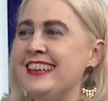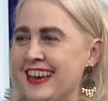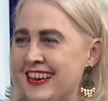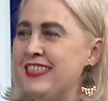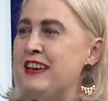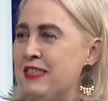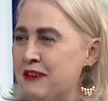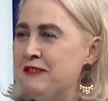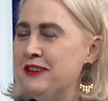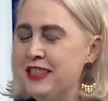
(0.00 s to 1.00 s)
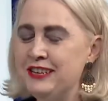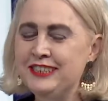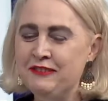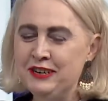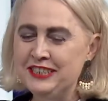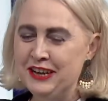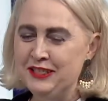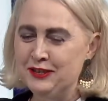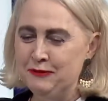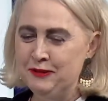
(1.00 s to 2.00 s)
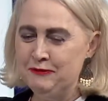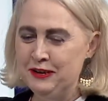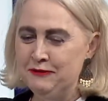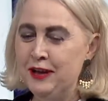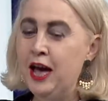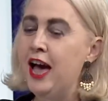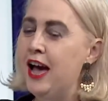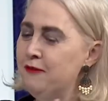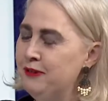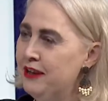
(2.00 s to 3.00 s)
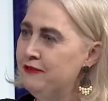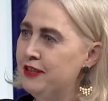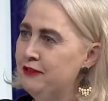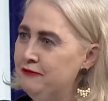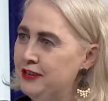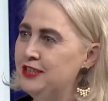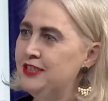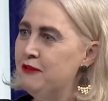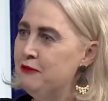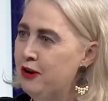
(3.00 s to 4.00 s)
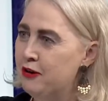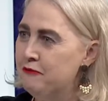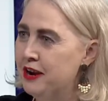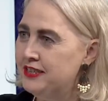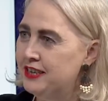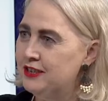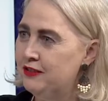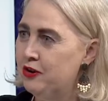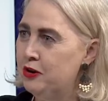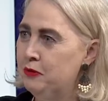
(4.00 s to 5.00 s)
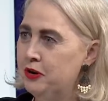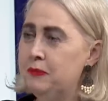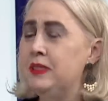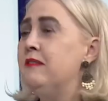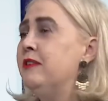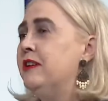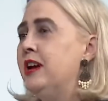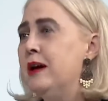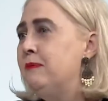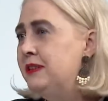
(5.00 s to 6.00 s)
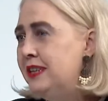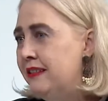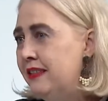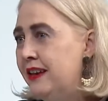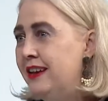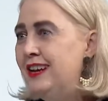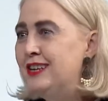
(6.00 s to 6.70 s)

Yeah, they want to stay on the top of the reef, and we have other fish that will go right down to the very bottom, and they're very happy down there.